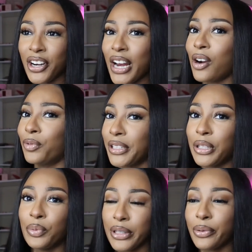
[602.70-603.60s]
turned out
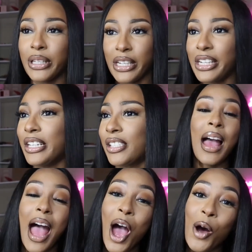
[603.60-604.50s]
really, really, really good
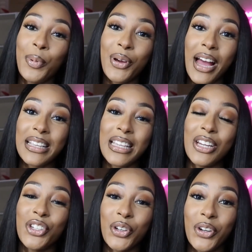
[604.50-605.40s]
hope you guys
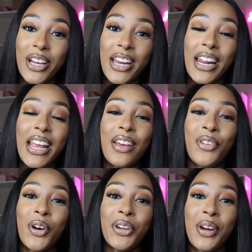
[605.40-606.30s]
enjoyed. If
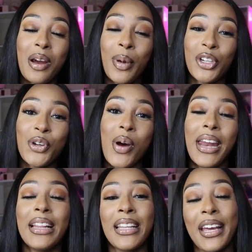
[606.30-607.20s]
you are new here, make sure you go
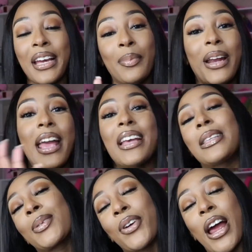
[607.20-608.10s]
ahead and like, comment, and
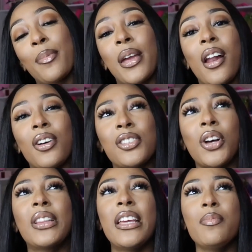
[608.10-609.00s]
subscribe. And
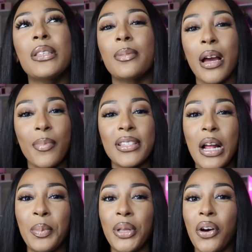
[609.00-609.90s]
also leave me some comments
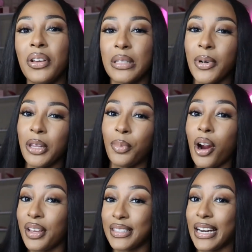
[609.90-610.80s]
down below on some other
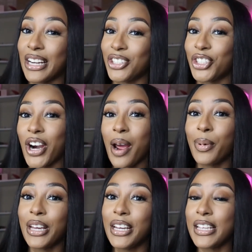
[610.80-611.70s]
products that I should try
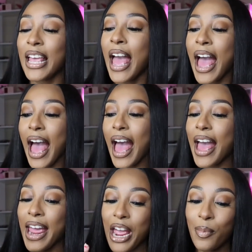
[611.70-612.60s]
because
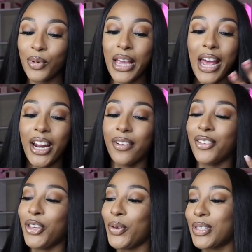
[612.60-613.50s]
I am kind of
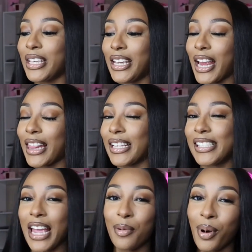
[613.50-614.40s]
using the
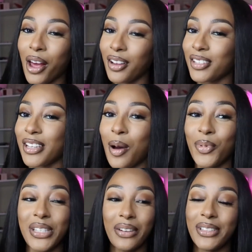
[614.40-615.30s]
same products
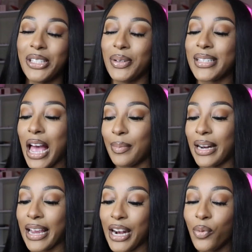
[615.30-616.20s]
almost every single time. And
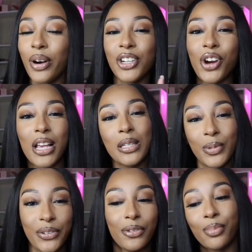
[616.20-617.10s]
I kind of want to try some
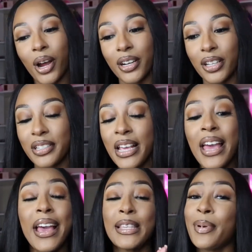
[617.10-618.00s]
different products,
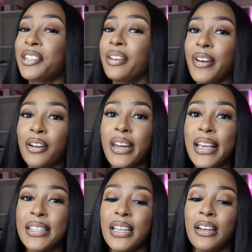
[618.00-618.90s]
especially
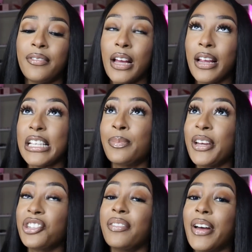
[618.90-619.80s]
foundation,
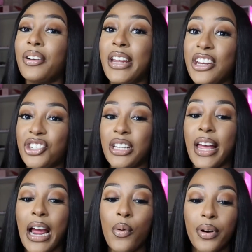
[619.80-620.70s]
especially foundation.
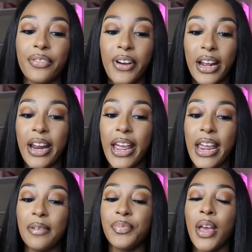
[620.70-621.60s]
Like I want to find
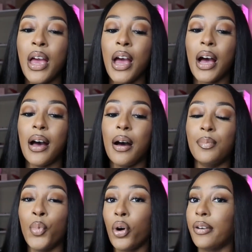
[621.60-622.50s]
a
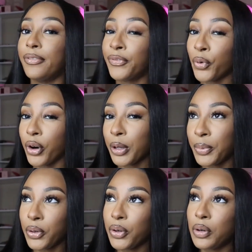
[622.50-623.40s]
um, more
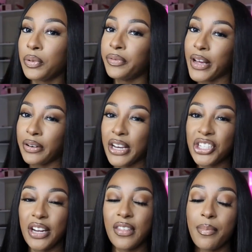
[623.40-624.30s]
affordable
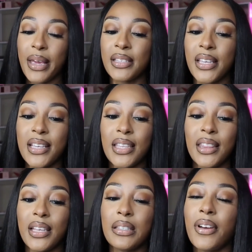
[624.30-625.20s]
foundation, if that makes sense.
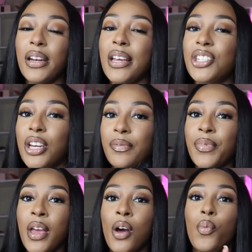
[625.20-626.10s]
This foundation
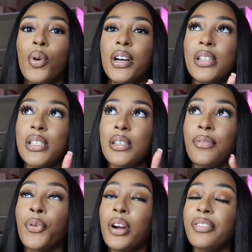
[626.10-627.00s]
was
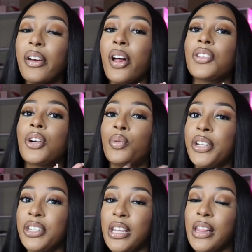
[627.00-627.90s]
$45
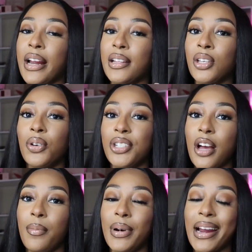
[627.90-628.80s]
originally, like I told
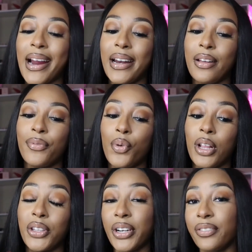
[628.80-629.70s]
y'all, but I got it
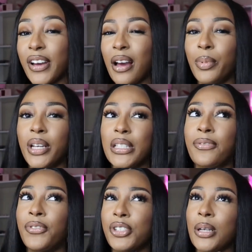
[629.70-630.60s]
for 35 because
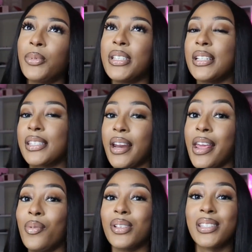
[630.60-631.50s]
for some reason
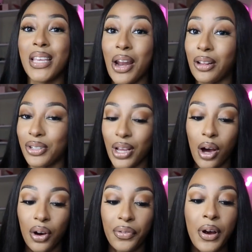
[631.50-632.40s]
today it was $10
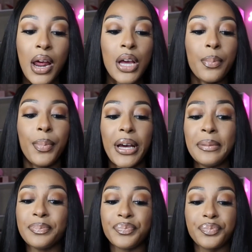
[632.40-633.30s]
off.
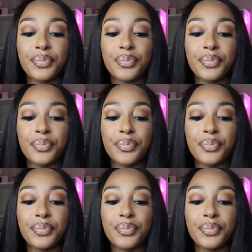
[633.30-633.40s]
But